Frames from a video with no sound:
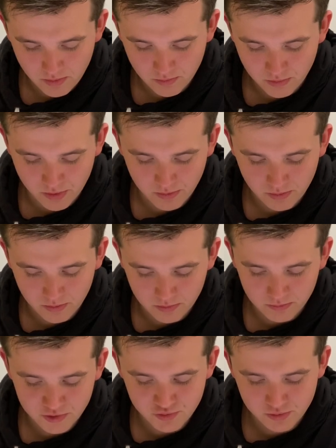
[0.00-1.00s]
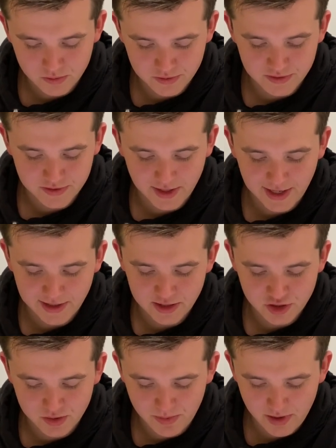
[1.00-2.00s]
route society
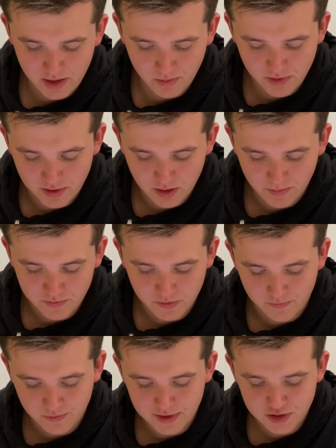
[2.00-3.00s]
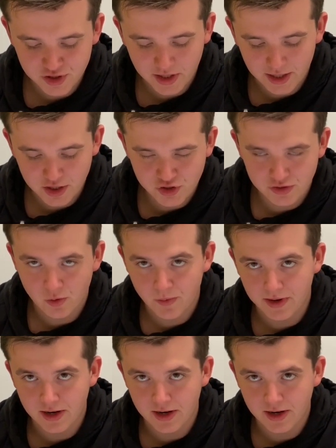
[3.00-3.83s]
should pay when it comes to free education or pay